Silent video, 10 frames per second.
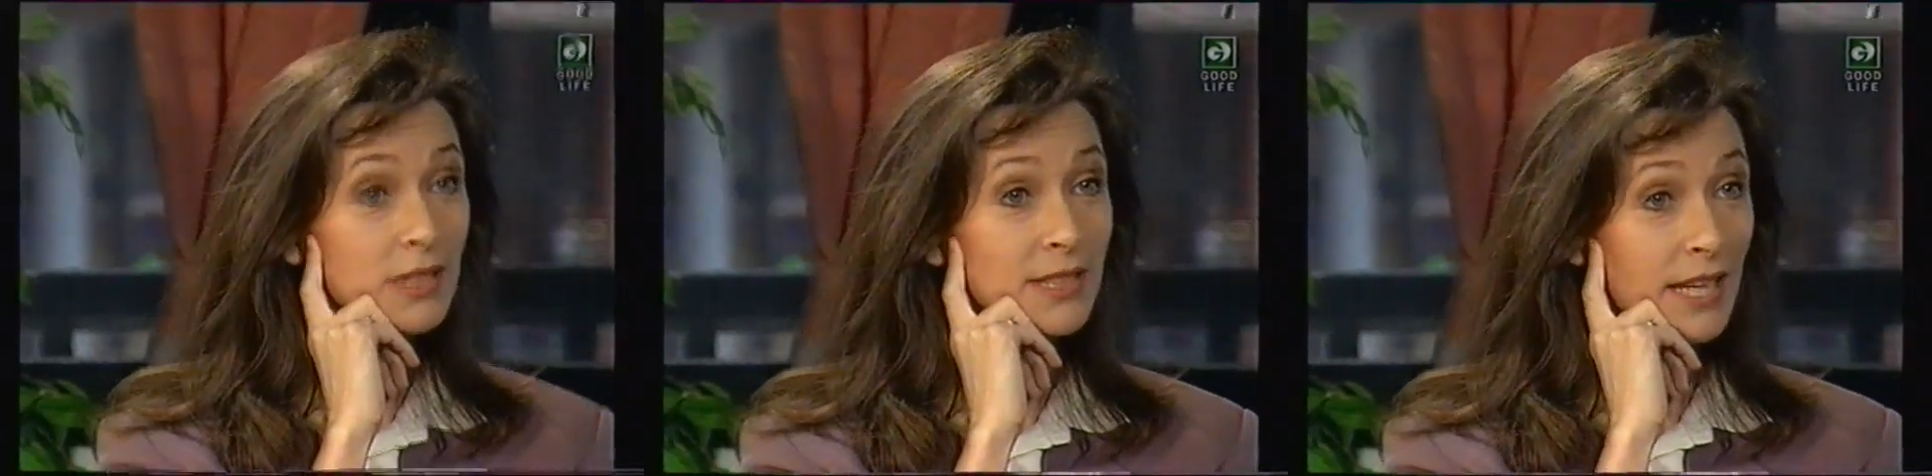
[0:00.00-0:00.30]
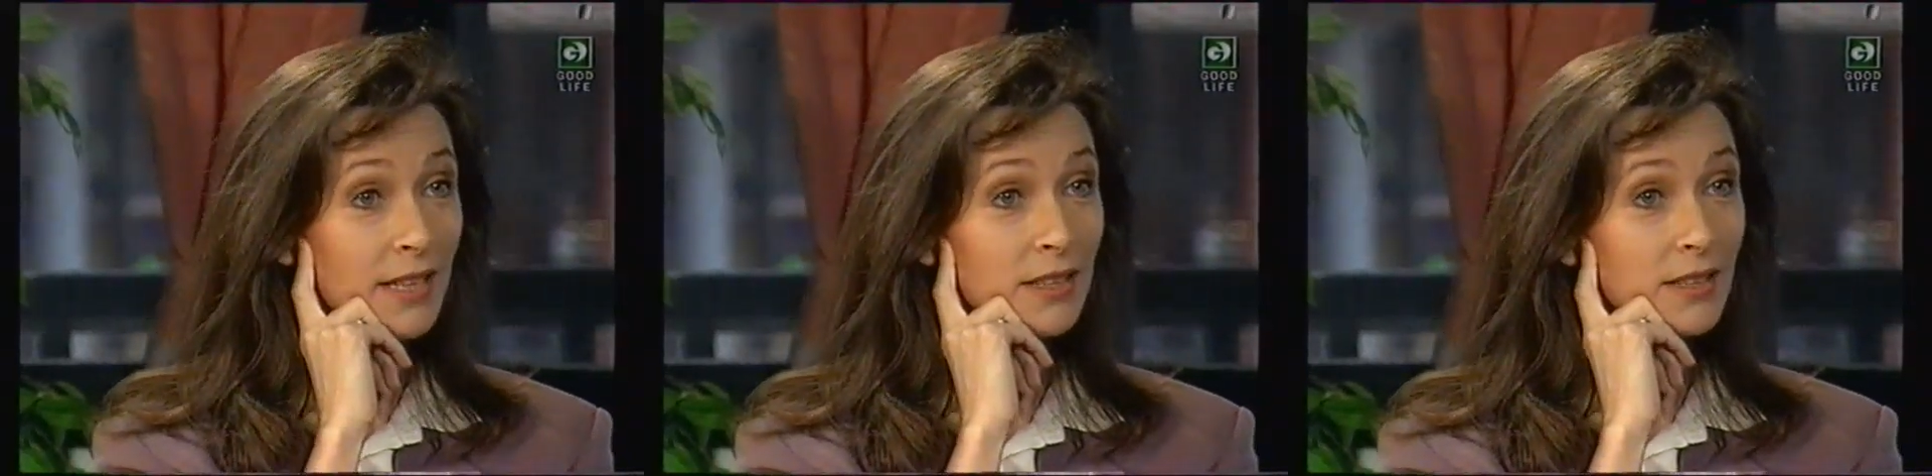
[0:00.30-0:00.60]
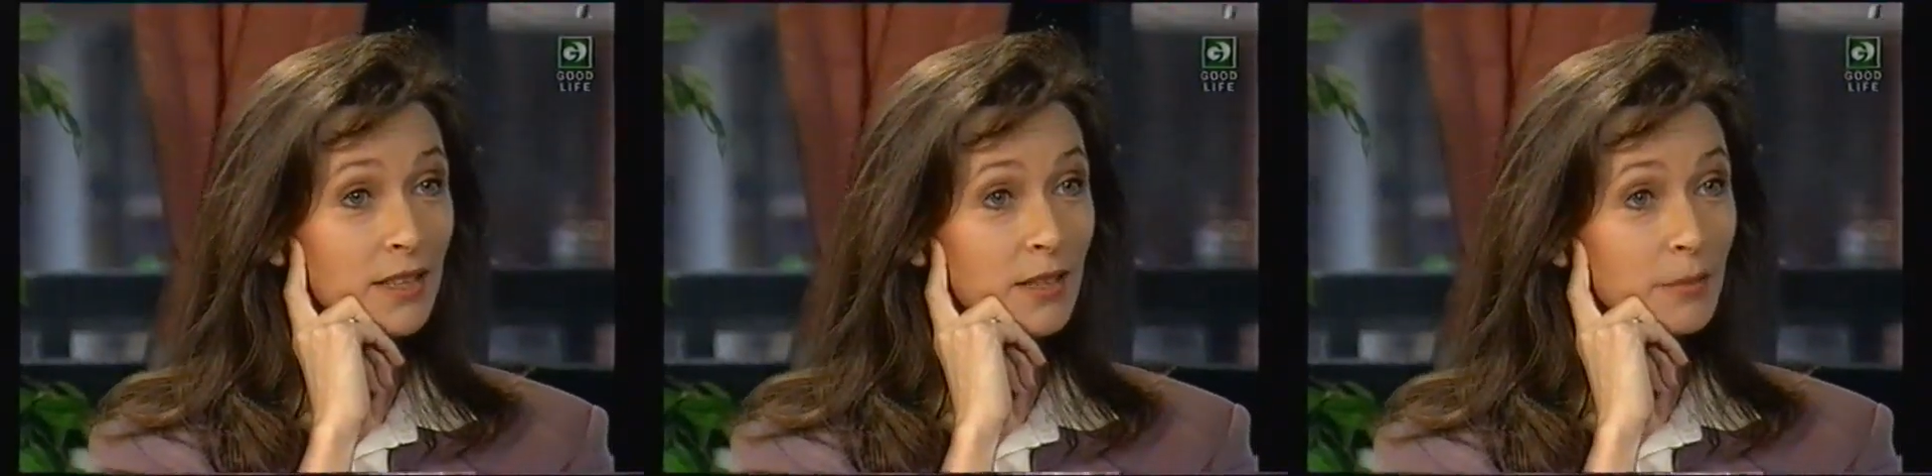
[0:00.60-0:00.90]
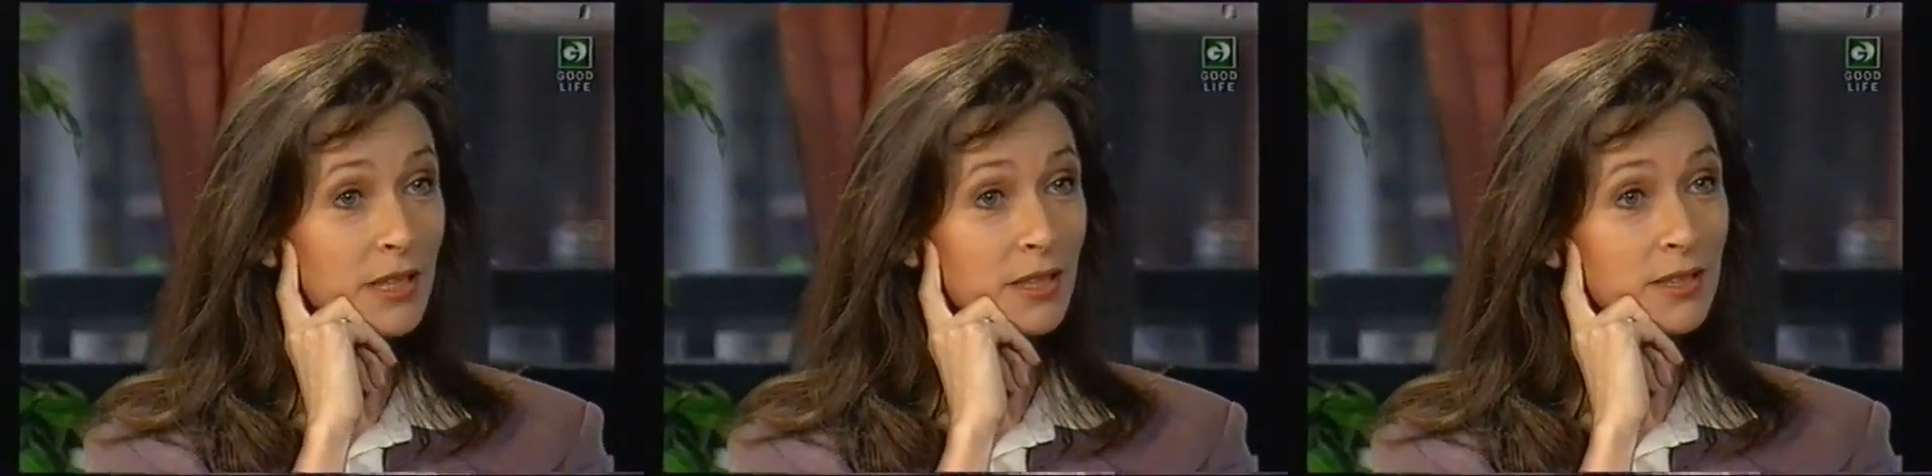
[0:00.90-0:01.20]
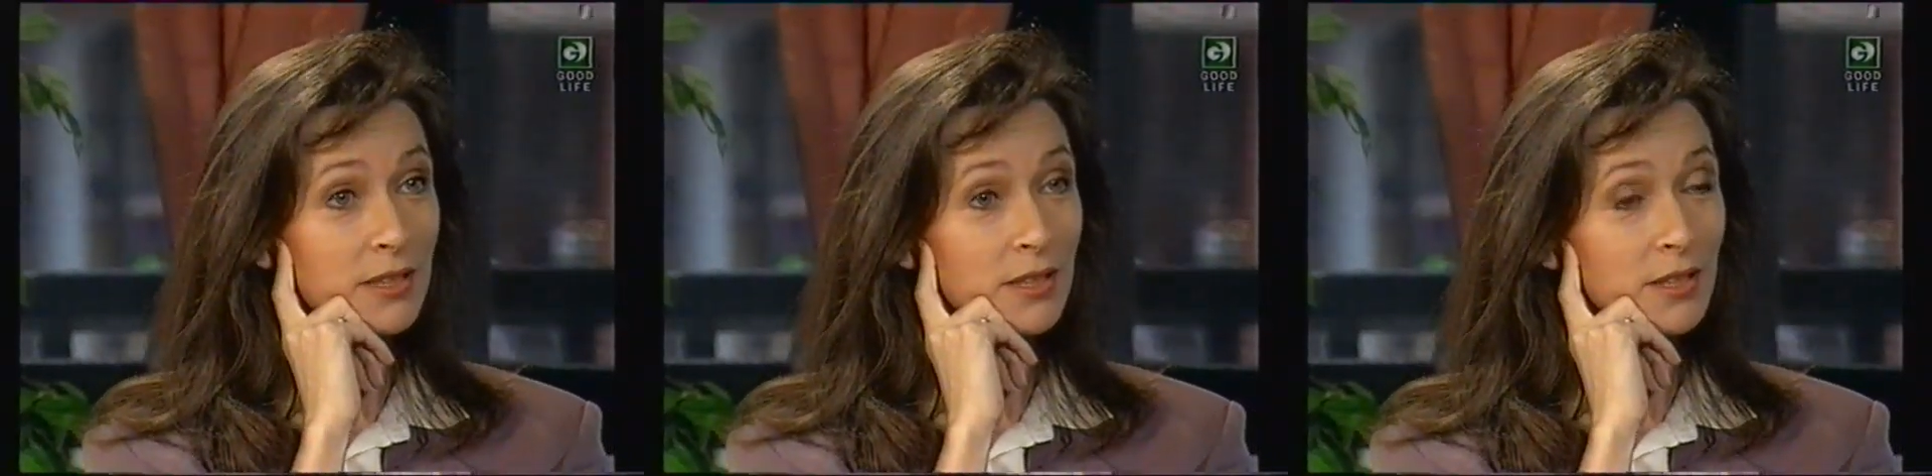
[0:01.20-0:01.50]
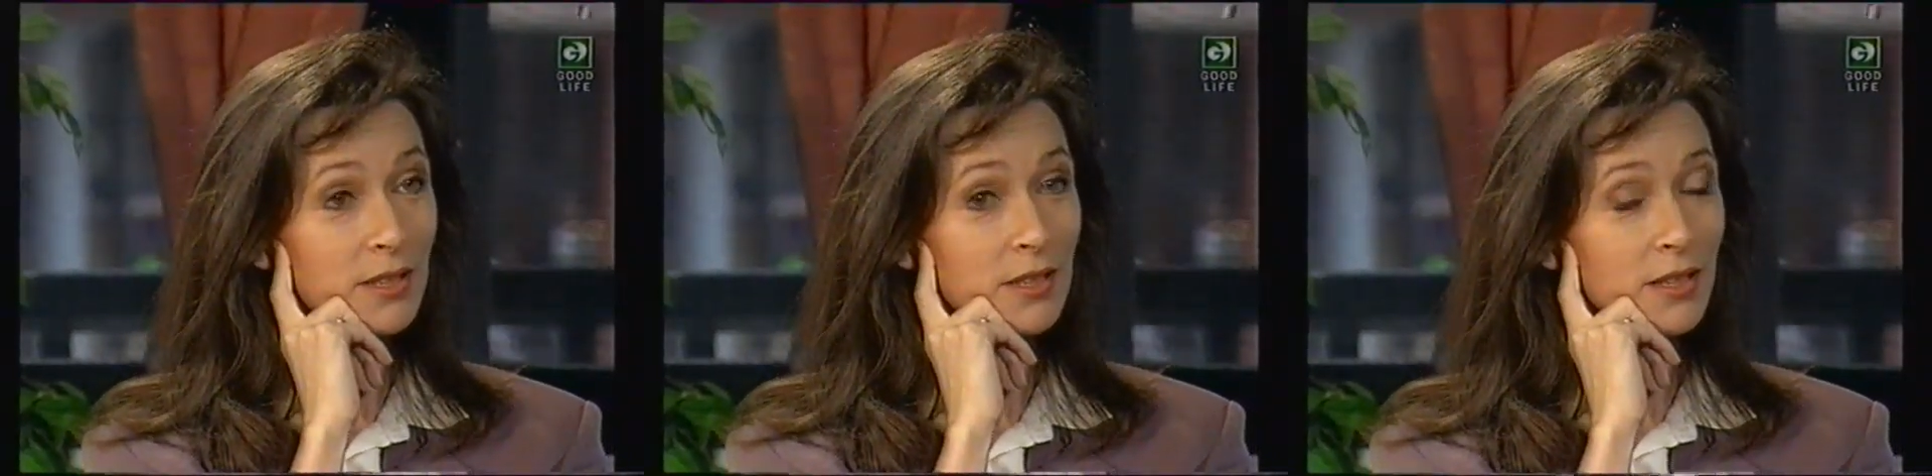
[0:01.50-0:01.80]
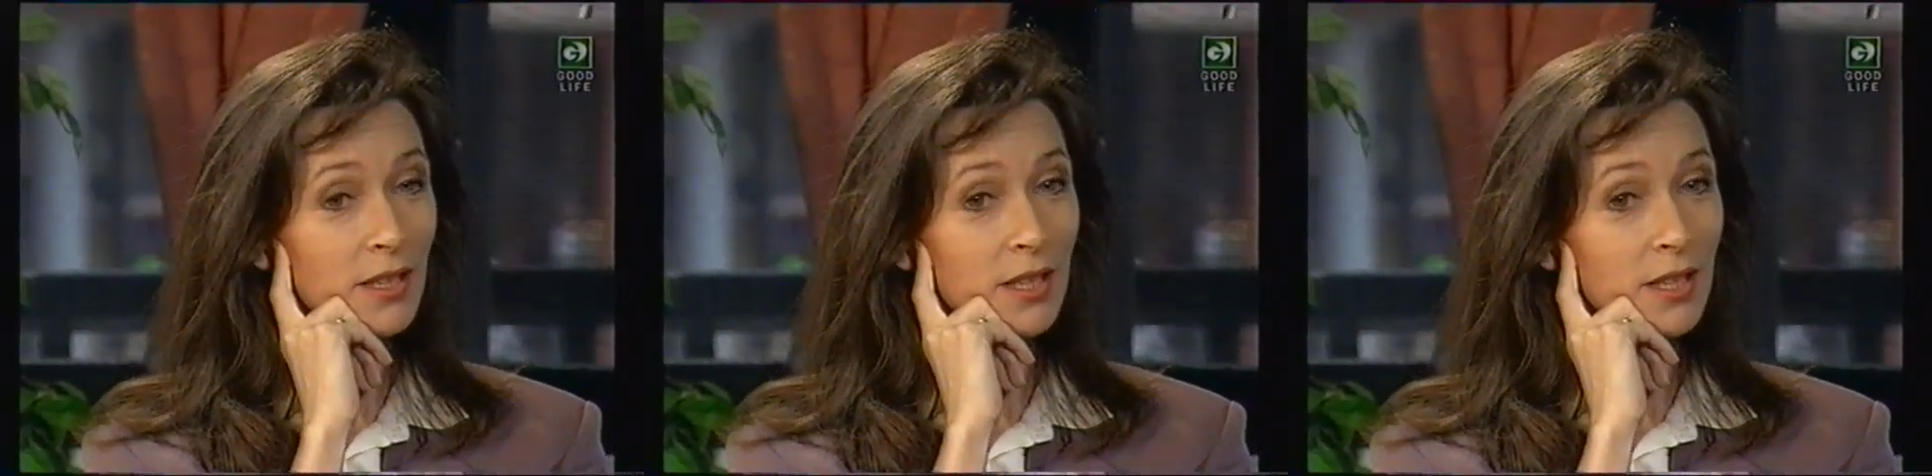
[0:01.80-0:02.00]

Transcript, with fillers: sustain, uh, because I